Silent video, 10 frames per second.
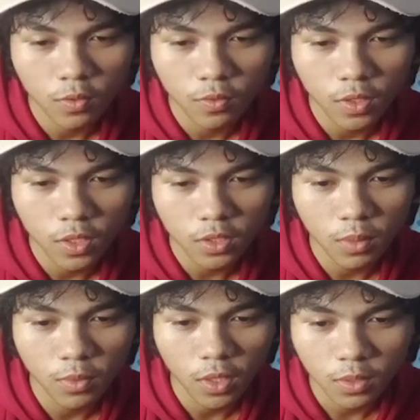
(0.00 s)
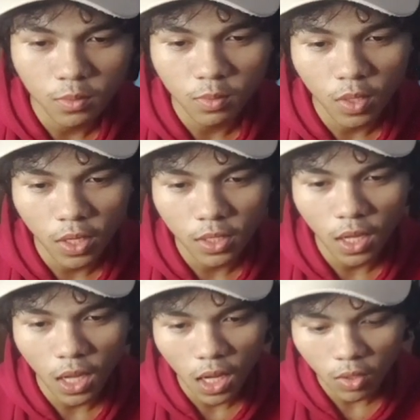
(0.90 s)
first I'm gonna explain
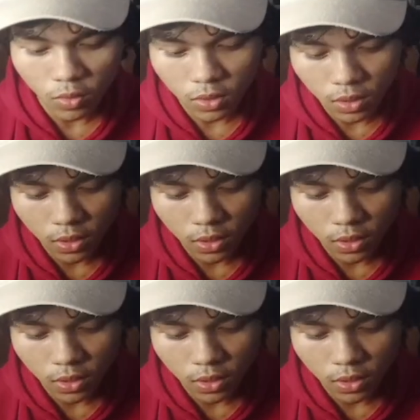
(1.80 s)
how the